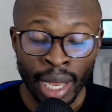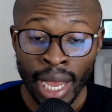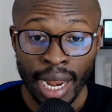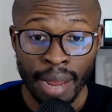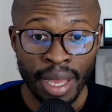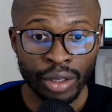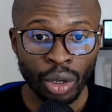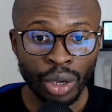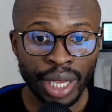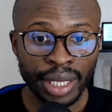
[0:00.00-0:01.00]

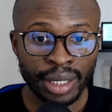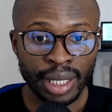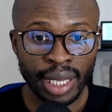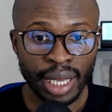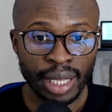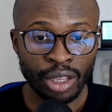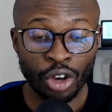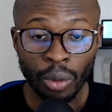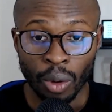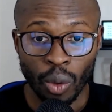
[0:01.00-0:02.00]
Elementor is the
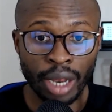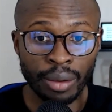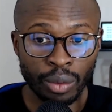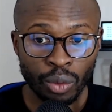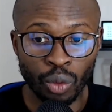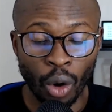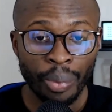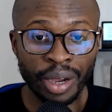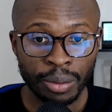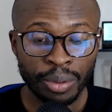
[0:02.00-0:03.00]
#1
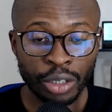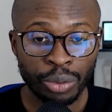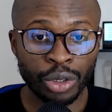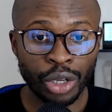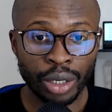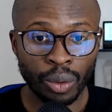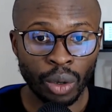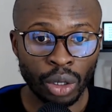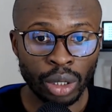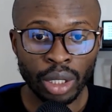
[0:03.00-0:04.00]
WordPress page builder in the
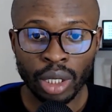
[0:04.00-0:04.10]
world.